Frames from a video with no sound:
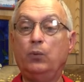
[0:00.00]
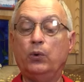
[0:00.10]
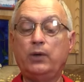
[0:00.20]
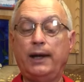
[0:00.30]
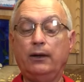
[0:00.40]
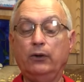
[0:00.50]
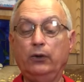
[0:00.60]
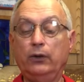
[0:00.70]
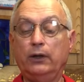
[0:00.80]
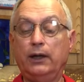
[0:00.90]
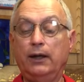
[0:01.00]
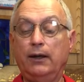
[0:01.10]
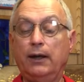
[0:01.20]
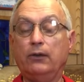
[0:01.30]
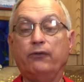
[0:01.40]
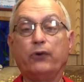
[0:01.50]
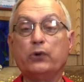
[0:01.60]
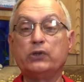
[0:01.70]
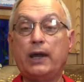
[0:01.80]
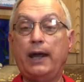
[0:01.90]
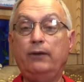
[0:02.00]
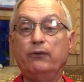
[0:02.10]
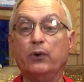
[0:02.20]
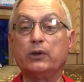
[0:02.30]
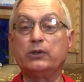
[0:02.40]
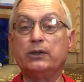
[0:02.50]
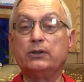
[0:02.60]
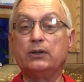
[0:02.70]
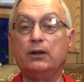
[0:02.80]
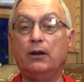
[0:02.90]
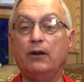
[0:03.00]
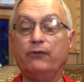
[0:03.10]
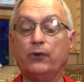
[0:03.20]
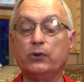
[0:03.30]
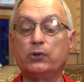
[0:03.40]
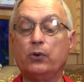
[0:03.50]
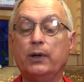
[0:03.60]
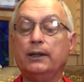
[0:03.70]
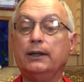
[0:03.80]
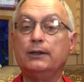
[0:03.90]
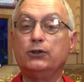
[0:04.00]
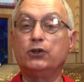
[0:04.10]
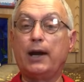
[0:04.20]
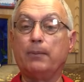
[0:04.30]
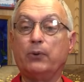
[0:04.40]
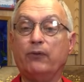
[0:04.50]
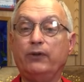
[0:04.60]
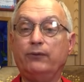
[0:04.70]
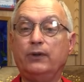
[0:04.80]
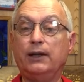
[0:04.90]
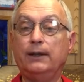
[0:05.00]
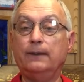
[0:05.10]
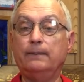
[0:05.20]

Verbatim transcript: we'll take a look at the first eight verses of 1 Corinthians chapter 15.